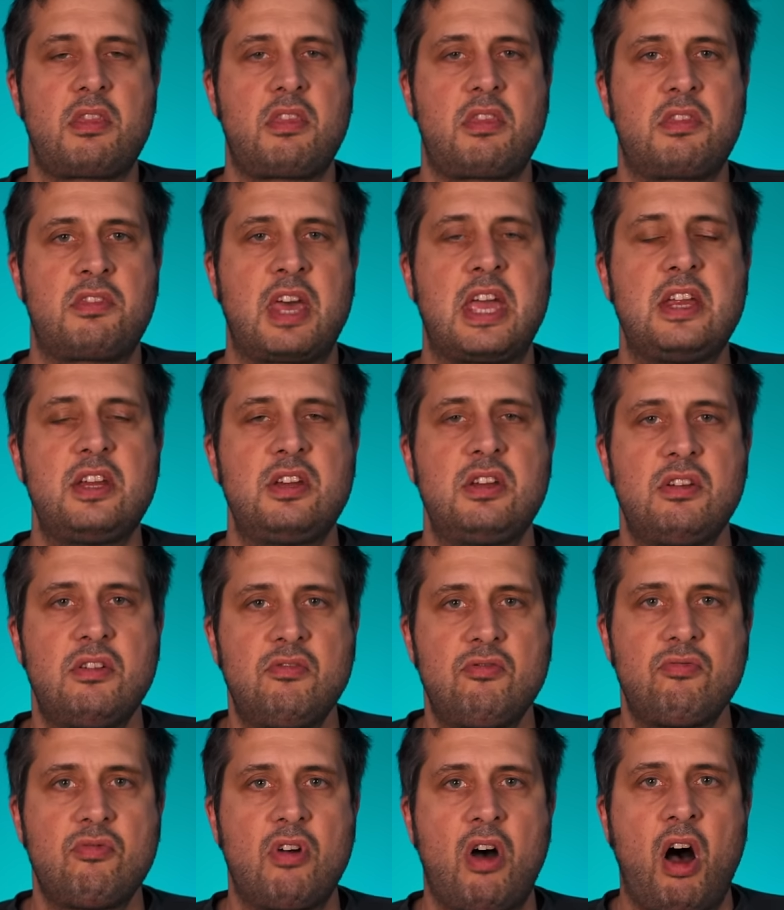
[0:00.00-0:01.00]
they
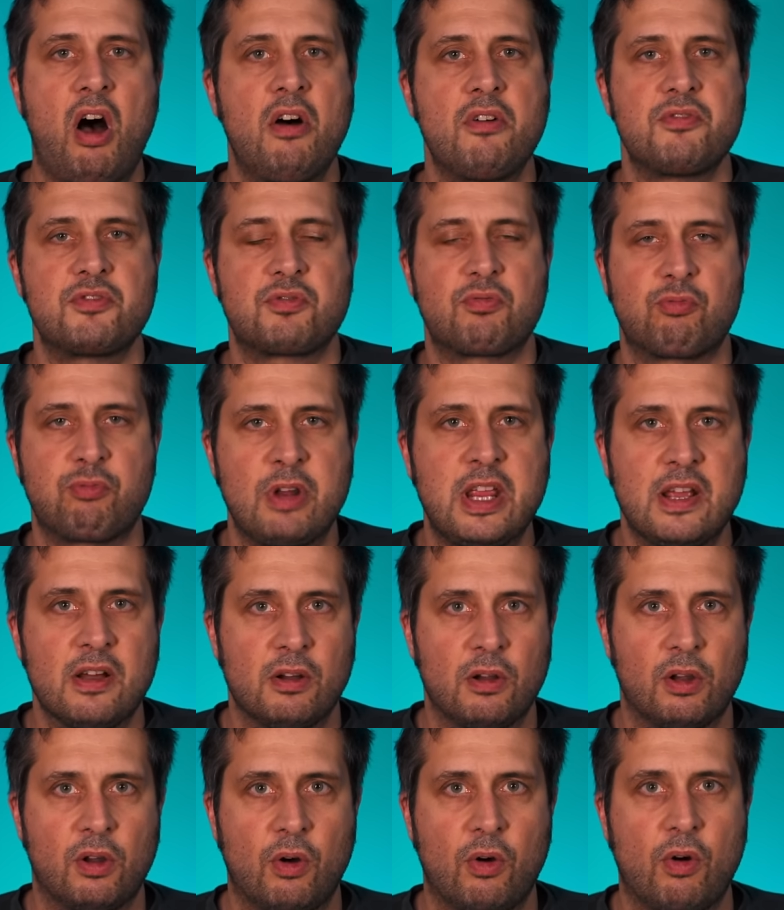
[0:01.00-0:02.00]
aren't
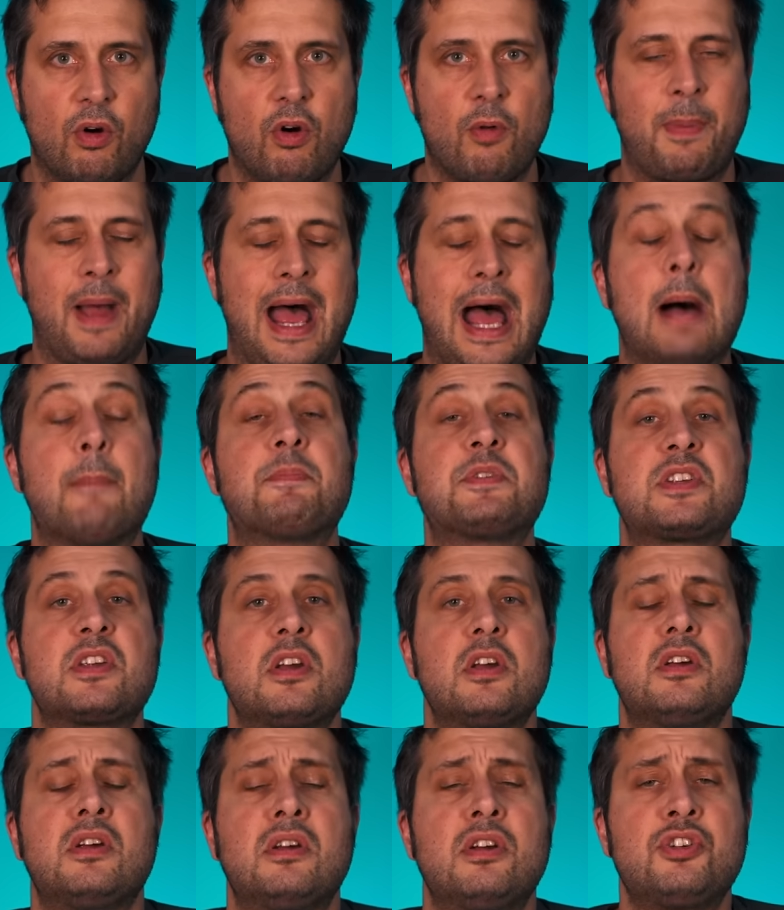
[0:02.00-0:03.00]
real, or perhaps
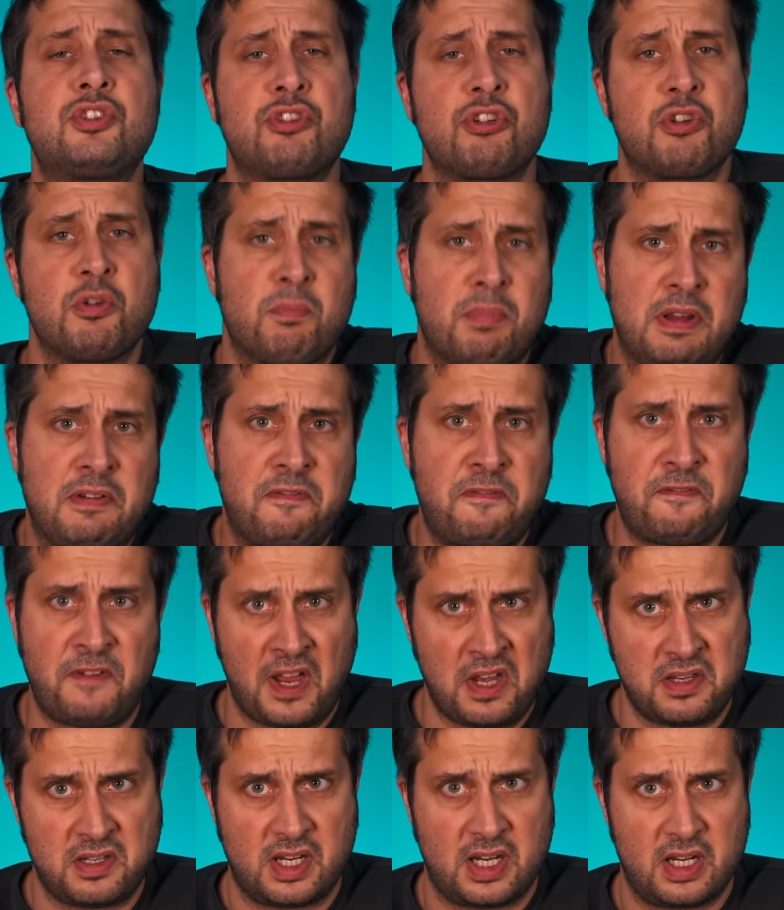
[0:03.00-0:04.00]
shouldn't be
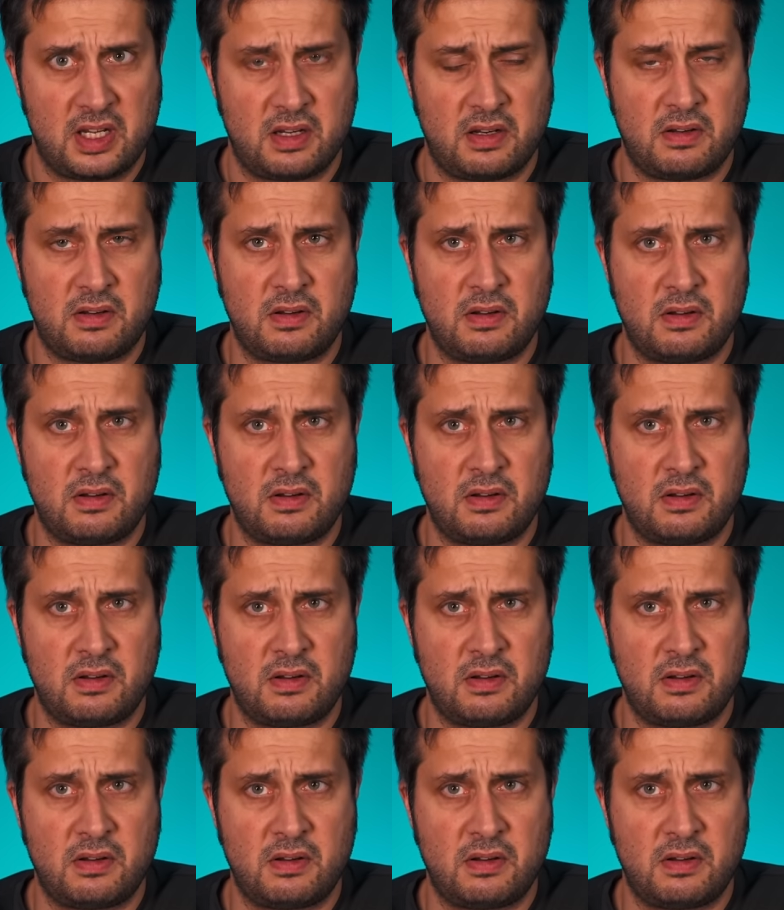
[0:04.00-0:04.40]
funded.